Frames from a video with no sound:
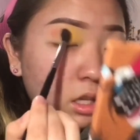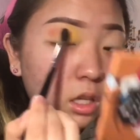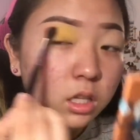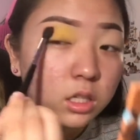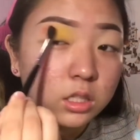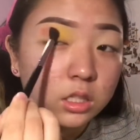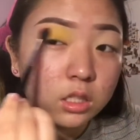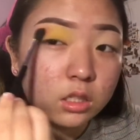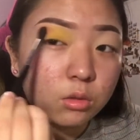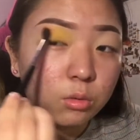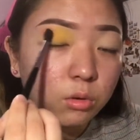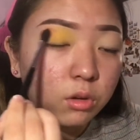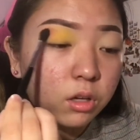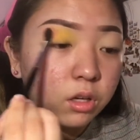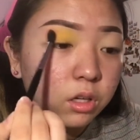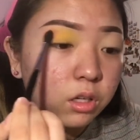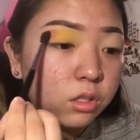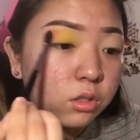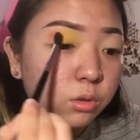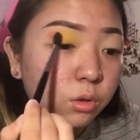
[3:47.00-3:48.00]
And since we're
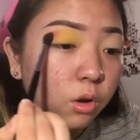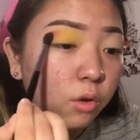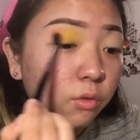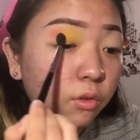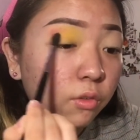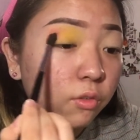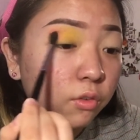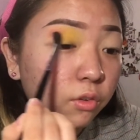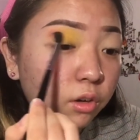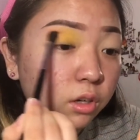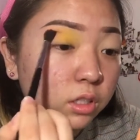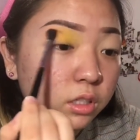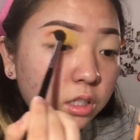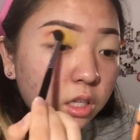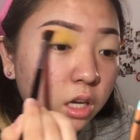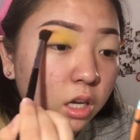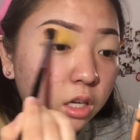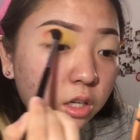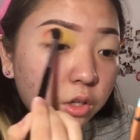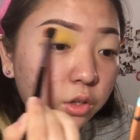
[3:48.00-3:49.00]
gonna do a reverse
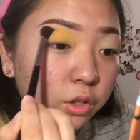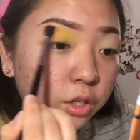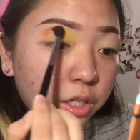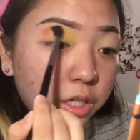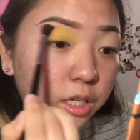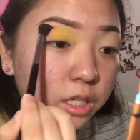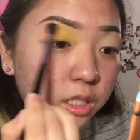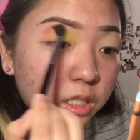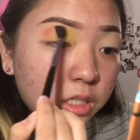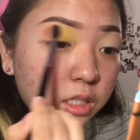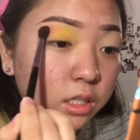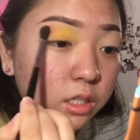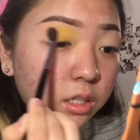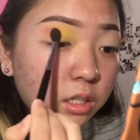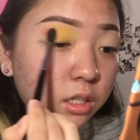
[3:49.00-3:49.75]
cut crease,